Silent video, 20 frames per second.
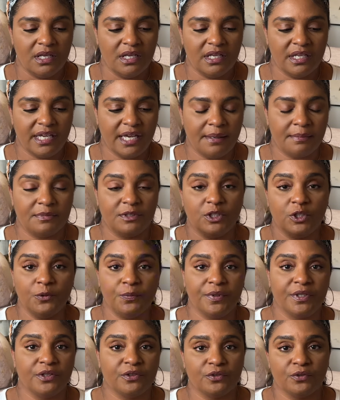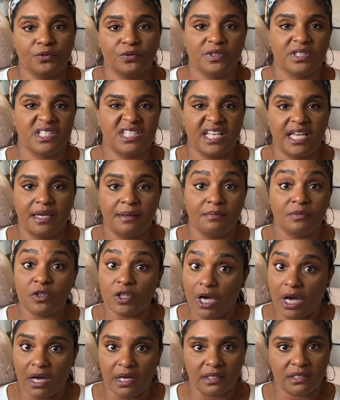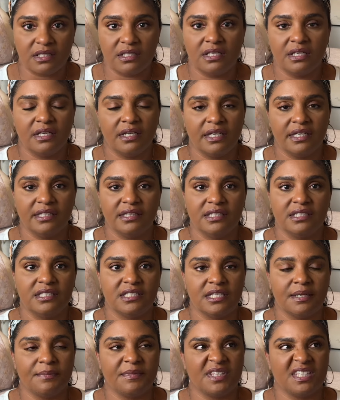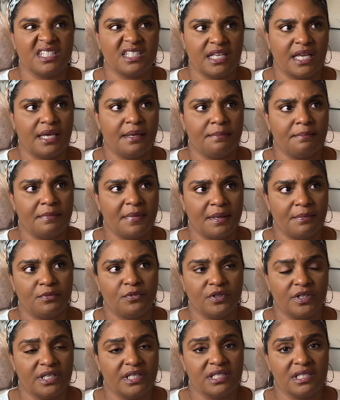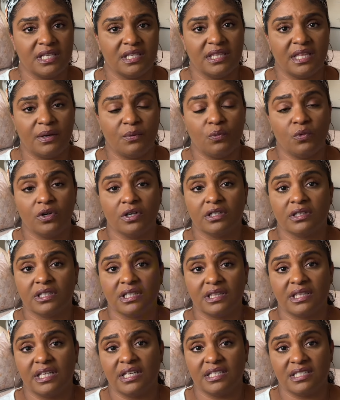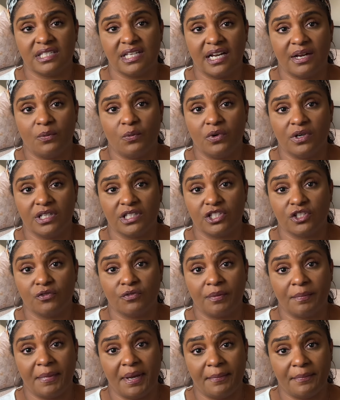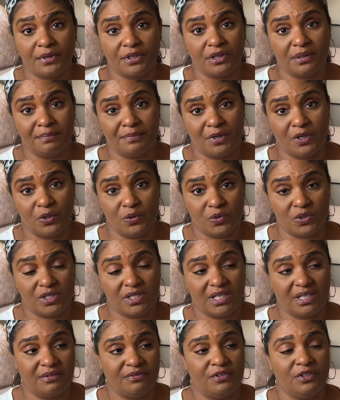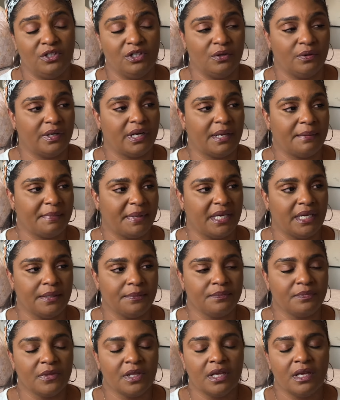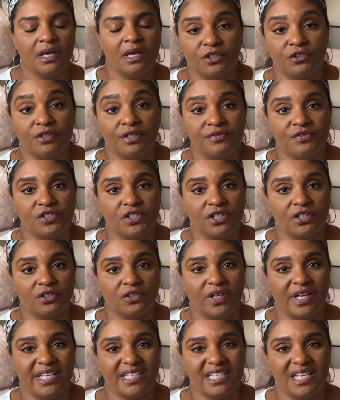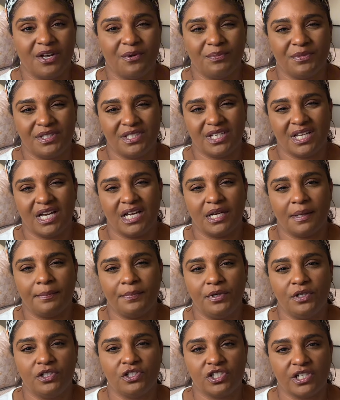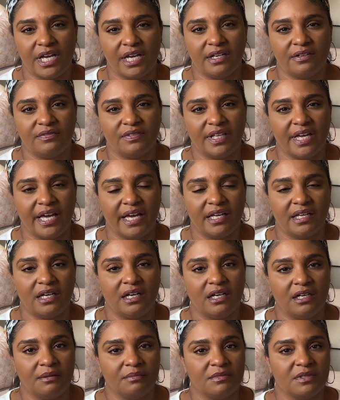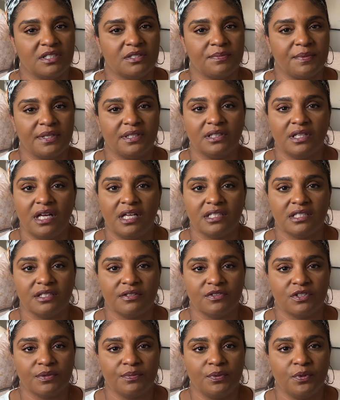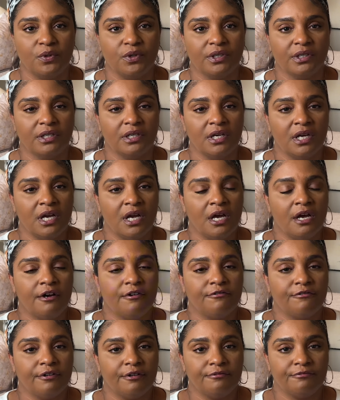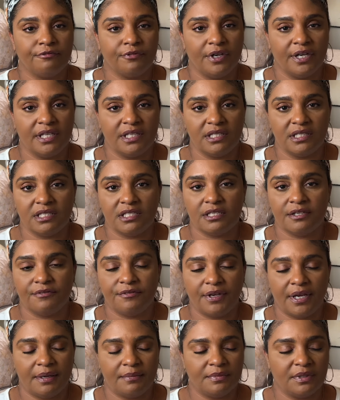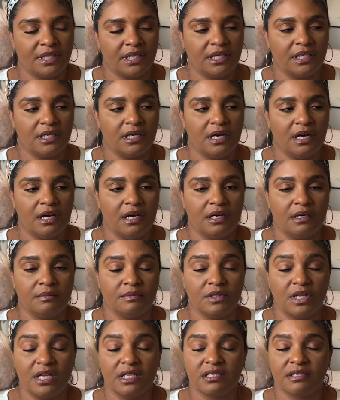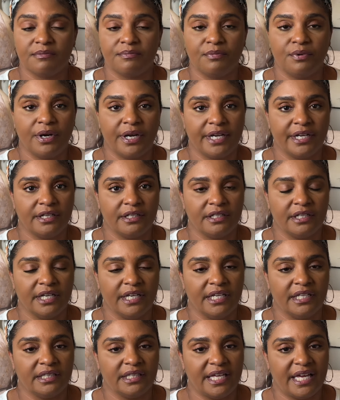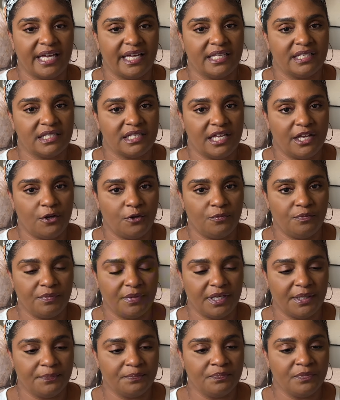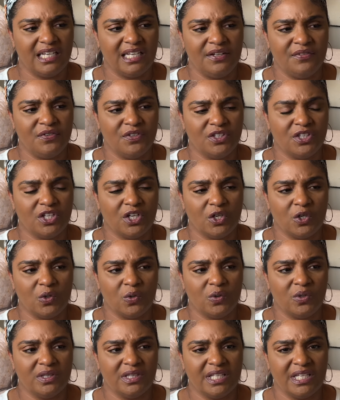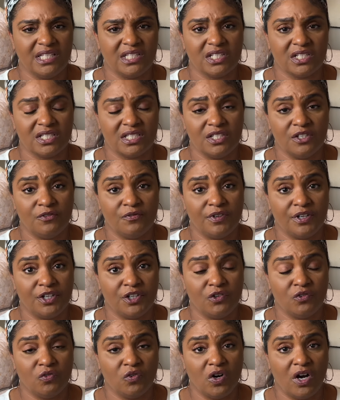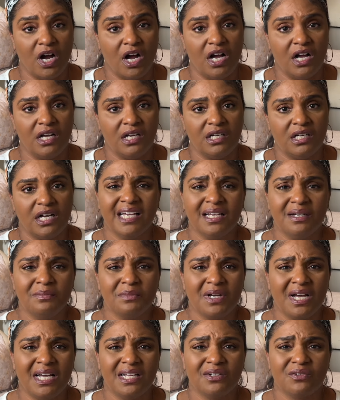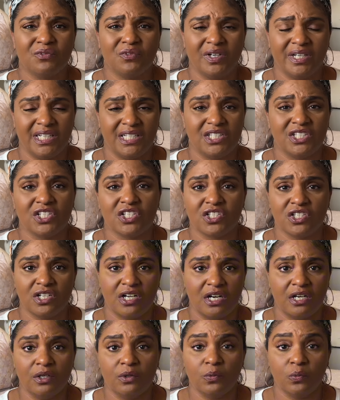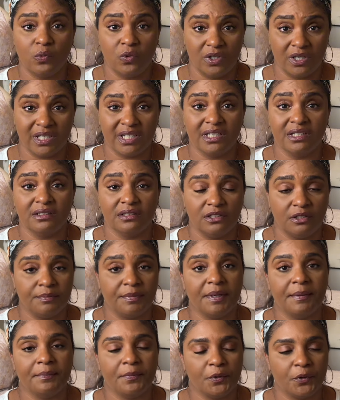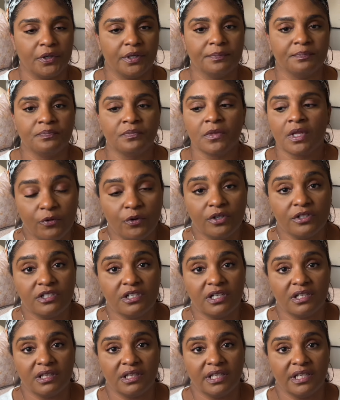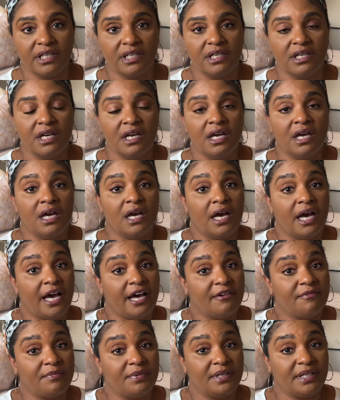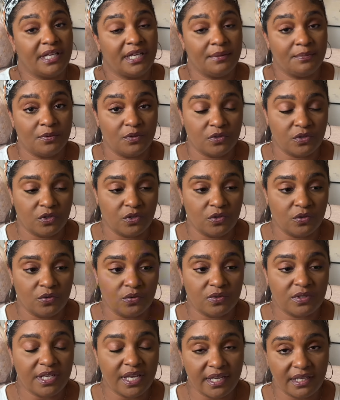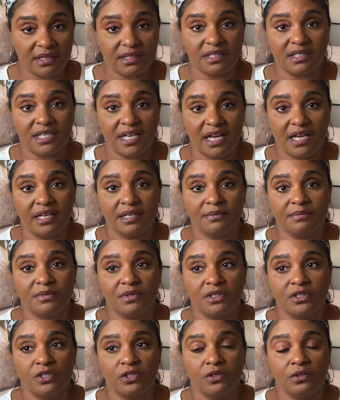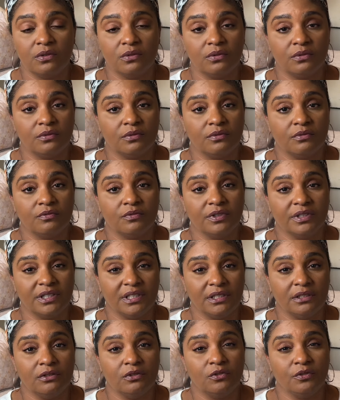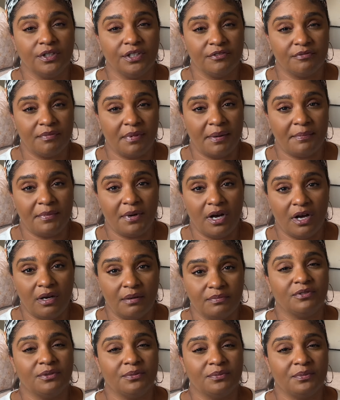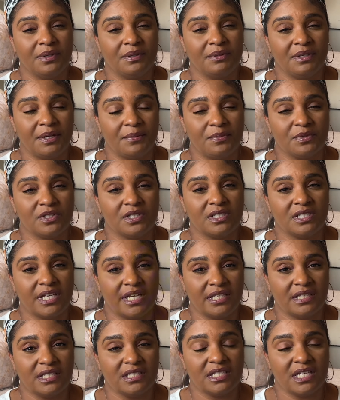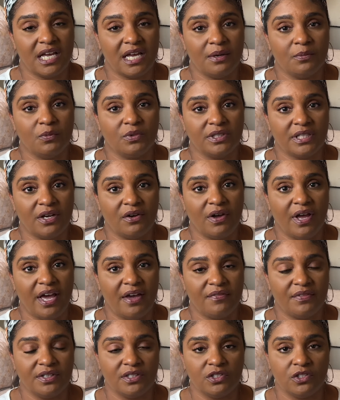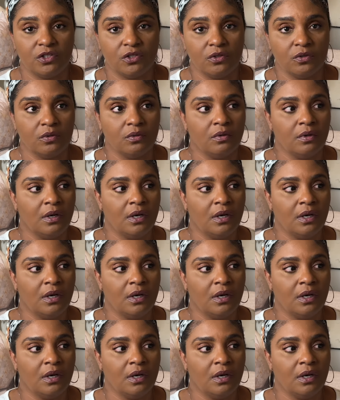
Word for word: kept looping through the same thoughts and some of the same memories, and they weren't the things that I wanted to remember the most, if you know what I mean. The grief journal has helped me to kind of push out of that. There's been lots of support from friends, family, lots of prayer, and that has helped me. Even though things are still very raw, I'm kind of ready to start working a little bit more. Fortunately, I've been able to take the time to really grieve my mom. Been able to take the time without having to